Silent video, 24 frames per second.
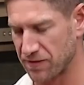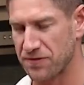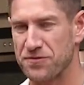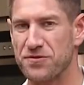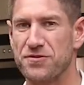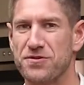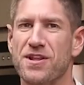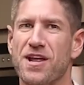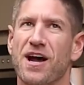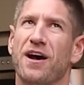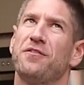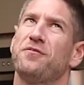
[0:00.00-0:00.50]

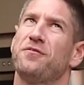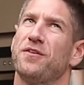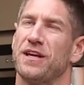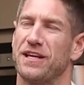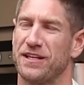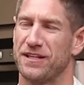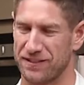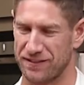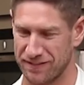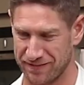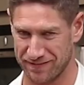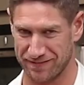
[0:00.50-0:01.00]

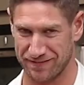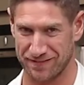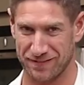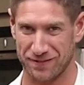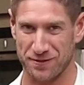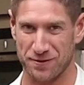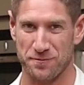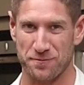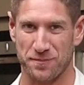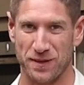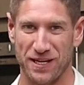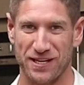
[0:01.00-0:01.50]
Nothing
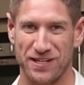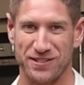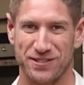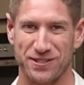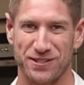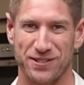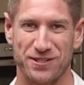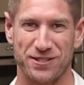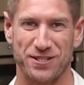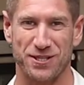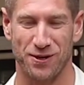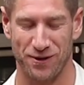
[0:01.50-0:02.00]
compared
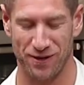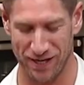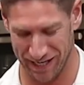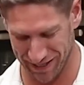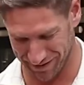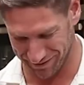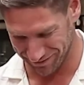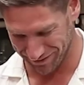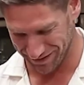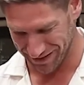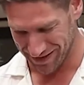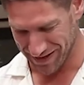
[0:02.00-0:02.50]
to the
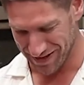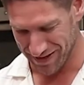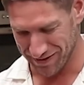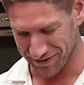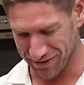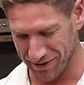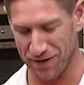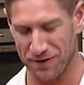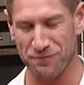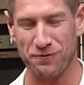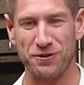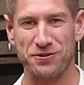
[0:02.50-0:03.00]
time
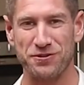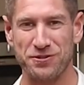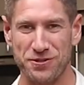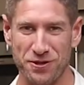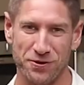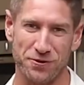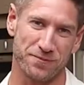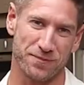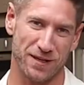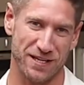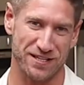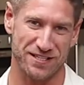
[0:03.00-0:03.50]
that it would
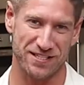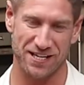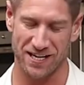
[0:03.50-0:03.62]
normally